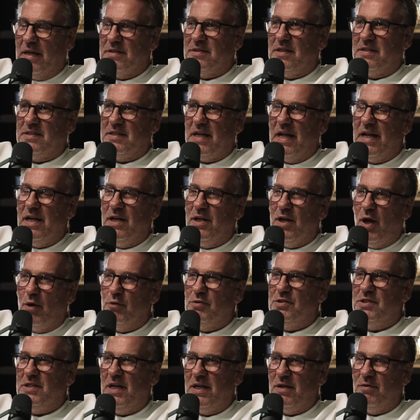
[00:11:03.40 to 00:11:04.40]
As I say,
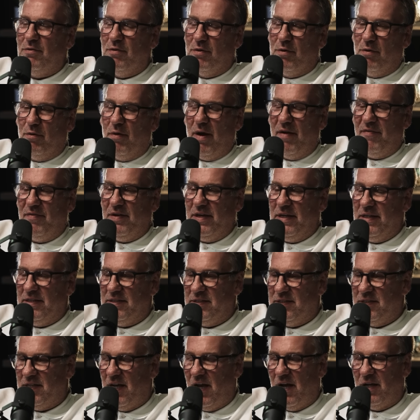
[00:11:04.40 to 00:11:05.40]
low centre of gravity,
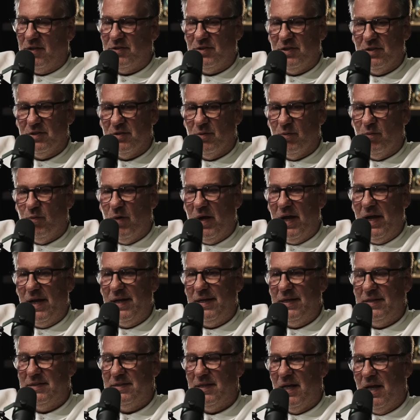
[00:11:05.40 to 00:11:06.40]
his touch, his
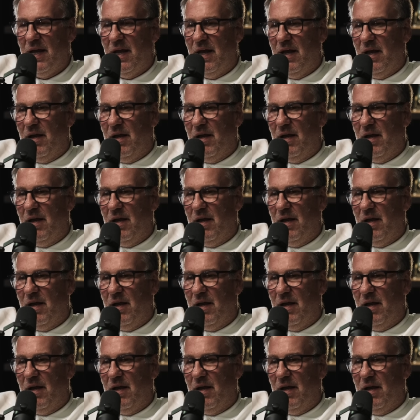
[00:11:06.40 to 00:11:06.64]
awareness,